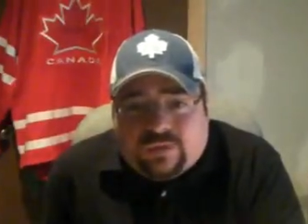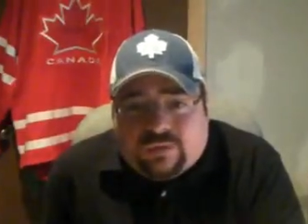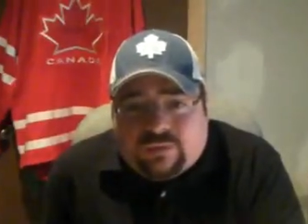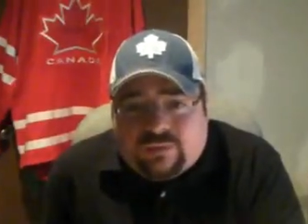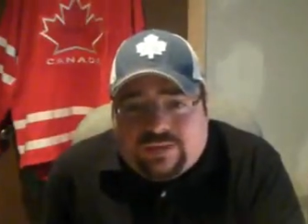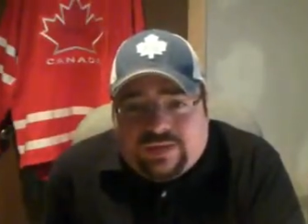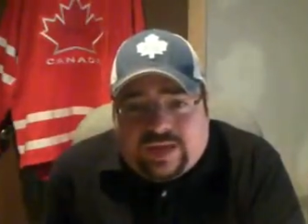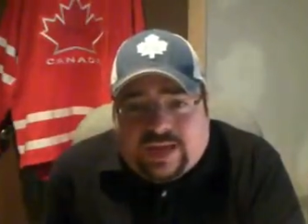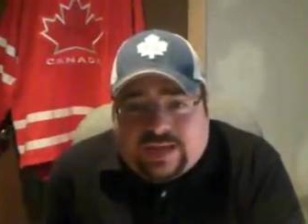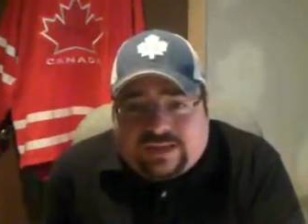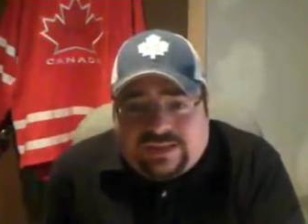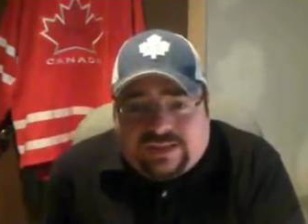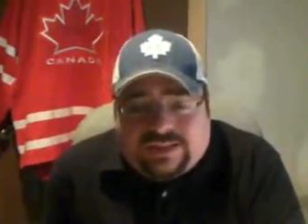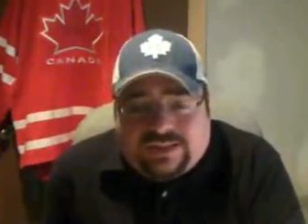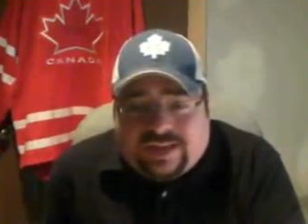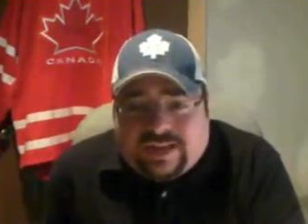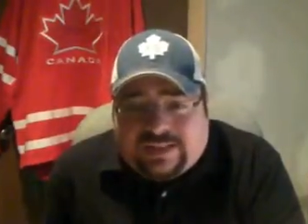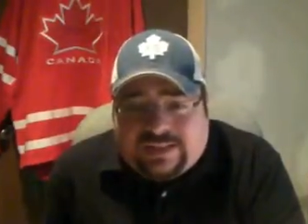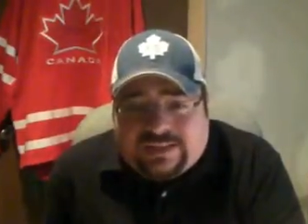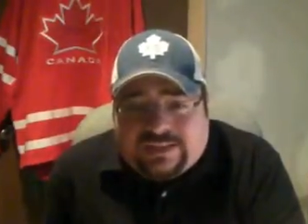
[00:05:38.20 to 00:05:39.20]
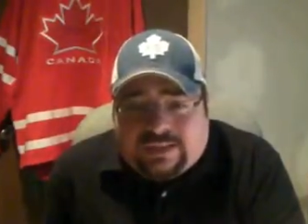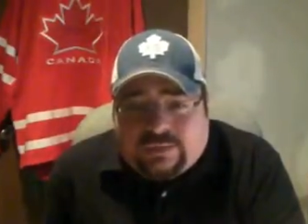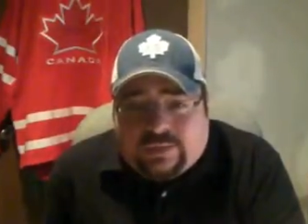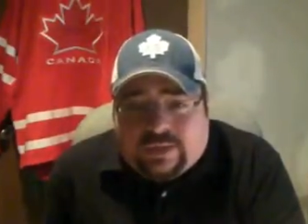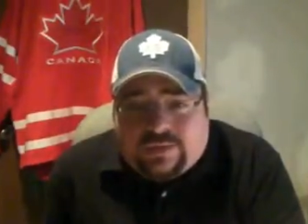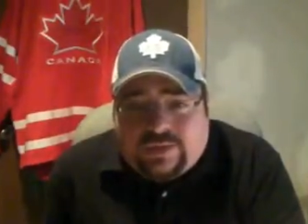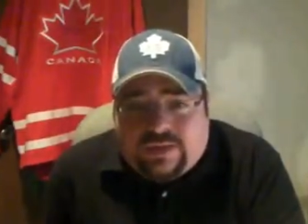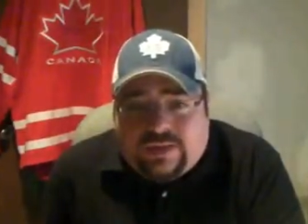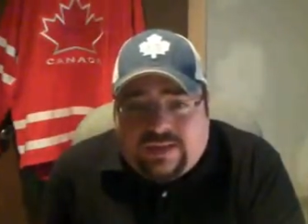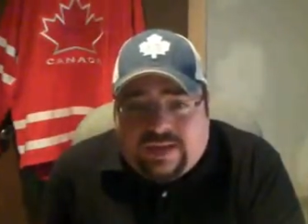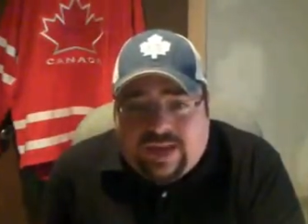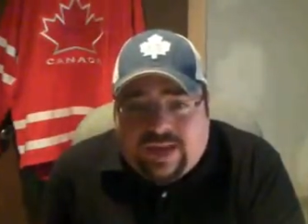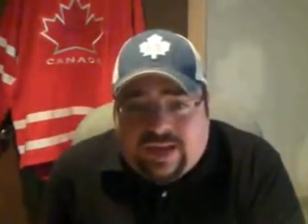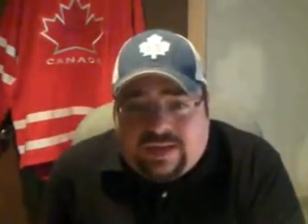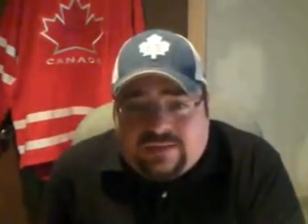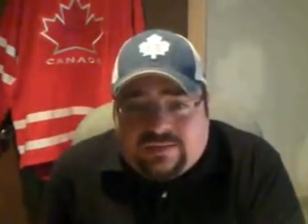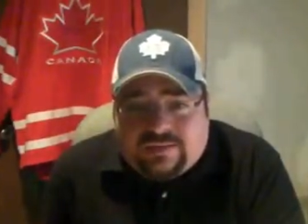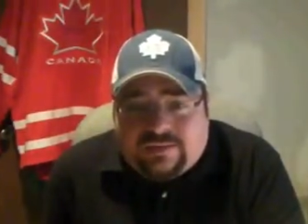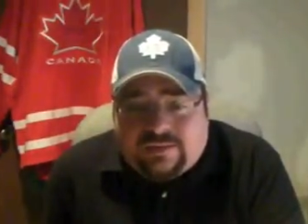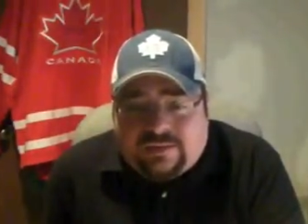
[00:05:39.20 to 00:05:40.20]
you know, gadgets that I see around the
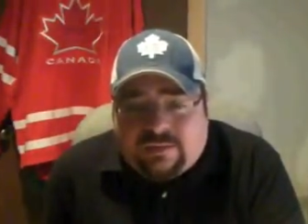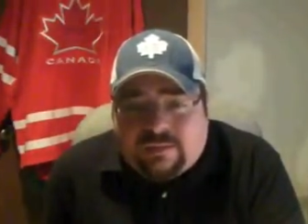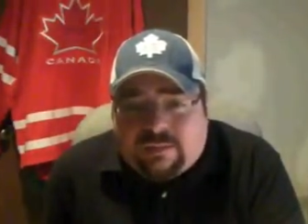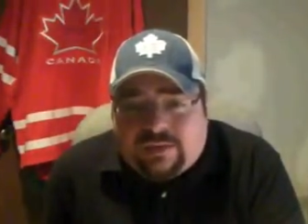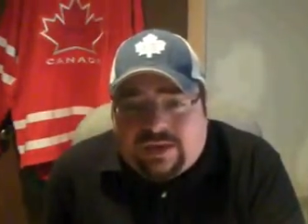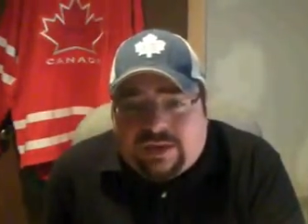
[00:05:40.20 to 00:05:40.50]
net,